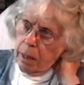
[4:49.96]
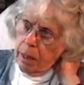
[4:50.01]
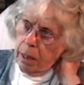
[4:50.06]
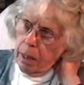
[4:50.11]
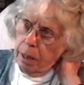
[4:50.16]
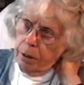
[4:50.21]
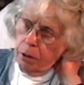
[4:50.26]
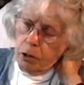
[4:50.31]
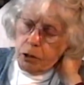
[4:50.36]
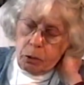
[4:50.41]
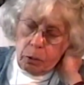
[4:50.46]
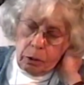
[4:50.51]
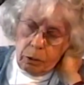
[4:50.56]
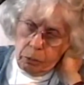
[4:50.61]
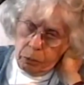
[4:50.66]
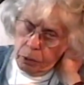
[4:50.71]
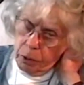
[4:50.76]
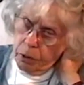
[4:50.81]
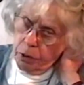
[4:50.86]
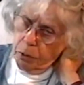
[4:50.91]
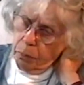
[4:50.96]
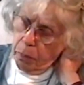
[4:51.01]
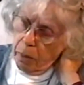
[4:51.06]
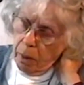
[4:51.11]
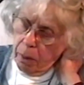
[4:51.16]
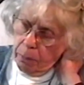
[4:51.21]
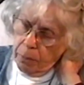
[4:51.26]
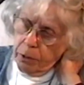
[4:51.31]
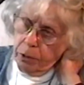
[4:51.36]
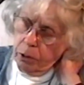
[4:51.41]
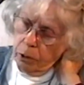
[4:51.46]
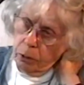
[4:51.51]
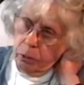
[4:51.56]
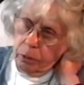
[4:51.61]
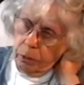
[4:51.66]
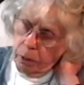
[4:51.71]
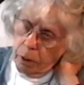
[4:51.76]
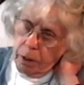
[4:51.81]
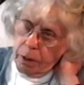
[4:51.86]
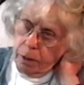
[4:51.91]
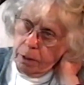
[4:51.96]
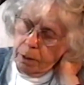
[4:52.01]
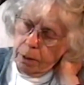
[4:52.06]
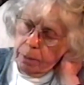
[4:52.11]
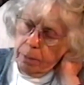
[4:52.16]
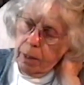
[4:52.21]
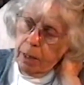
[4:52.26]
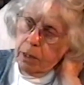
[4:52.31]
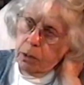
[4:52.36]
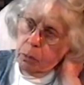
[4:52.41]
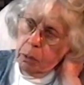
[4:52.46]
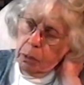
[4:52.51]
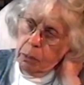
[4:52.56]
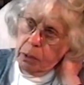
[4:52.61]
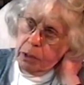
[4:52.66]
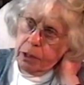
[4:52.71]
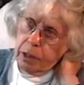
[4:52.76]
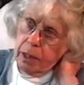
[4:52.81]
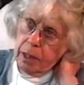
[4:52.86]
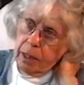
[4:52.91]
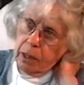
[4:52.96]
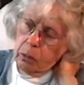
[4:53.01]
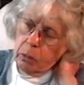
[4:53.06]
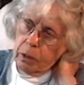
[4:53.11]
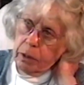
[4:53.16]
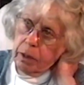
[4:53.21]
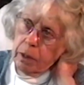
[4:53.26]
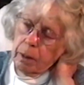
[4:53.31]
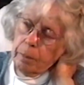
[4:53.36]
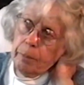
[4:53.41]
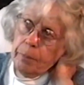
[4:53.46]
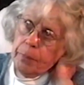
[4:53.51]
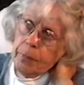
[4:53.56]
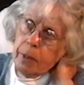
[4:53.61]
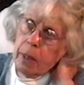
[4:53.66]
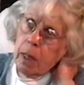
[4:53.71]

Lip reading: Those were the words Baba told us as we were sitting with him.